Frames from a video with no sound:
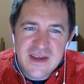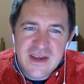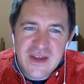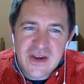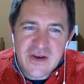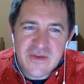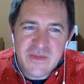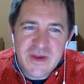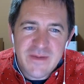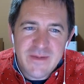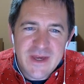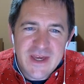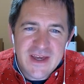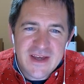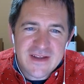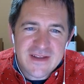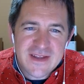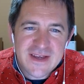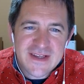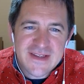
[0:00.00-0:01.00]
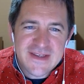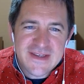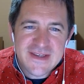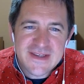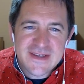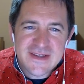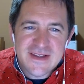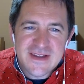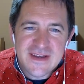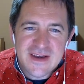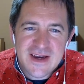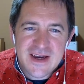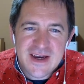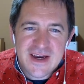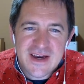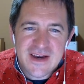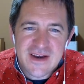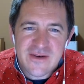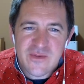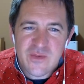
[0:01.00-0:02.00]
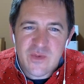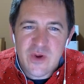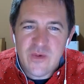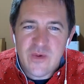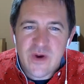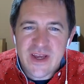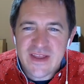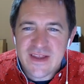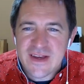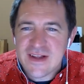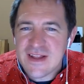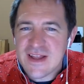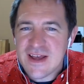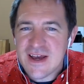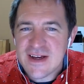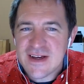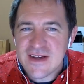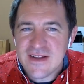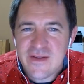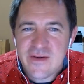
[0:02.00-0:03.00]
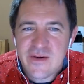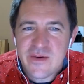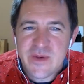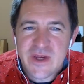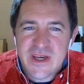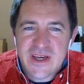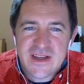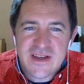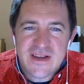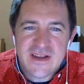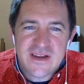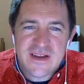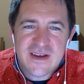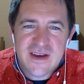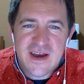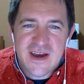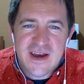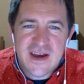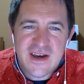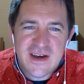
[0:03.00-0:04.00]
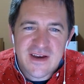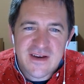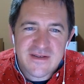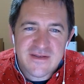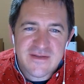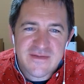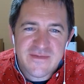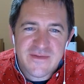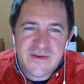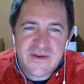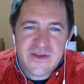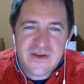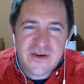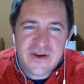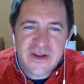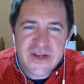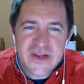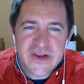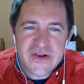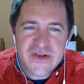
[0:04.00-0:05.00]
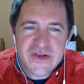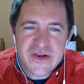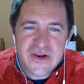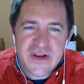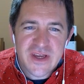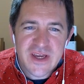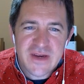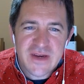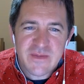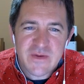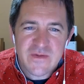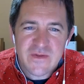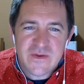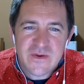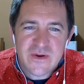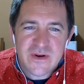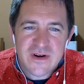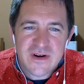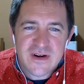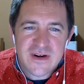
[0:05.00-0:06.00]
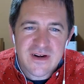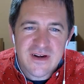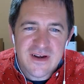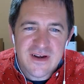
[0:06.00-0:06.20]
maybe let's rewind the clock a little bit further in your journey before